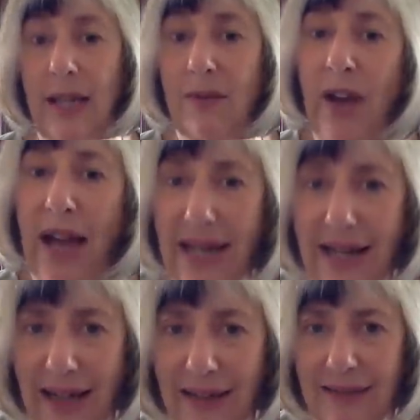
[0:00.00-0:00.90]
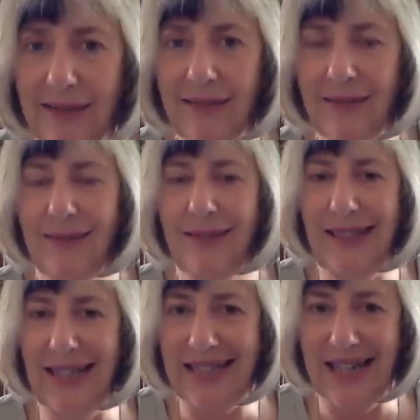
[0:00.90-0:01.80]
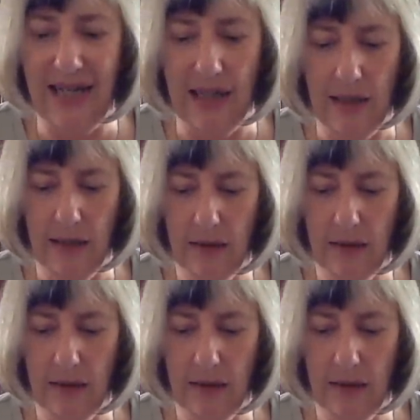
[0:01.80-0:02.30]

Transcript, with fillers: invader, the dictator.